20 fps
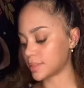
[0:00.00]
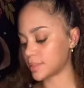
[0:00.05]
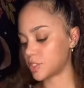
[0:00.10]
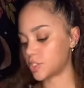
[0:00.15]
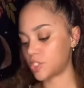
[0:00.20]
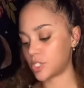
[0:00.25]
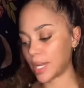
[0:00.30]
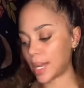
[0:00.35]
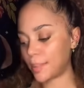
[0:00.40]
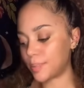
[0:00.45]

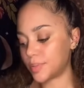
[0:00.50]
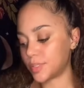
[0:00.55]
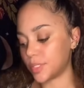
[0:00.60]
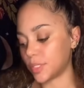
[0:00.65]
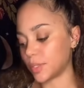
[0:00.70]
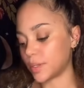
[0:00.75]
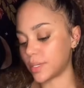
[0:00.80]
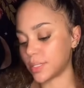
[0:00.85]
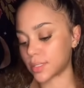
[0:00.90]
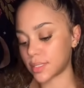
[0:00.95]

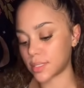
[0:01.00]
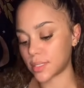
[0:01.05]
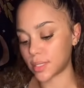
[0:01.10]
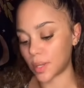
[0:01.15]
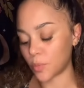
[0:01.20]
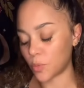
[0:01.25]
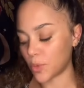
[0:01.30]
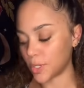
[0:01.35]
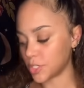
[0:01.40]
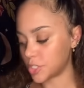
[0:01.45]
chapter in
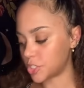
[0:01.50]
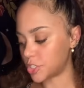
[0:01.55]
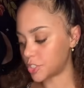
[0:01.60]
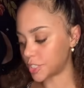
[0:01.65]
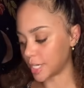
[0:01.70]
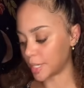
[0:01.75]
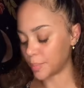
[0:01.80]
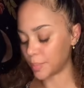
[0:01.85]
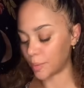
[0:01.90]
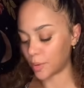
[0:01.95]
some way,
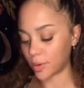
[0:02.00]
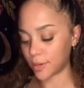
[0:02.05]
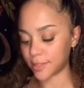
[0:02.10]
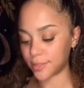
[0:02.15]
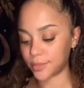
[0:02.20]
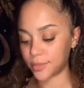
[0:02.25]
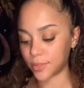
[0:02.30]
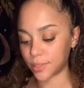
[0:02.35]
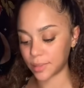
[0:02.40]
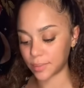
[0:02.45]
shape, or
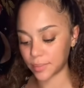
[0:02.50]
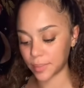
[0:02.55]
form.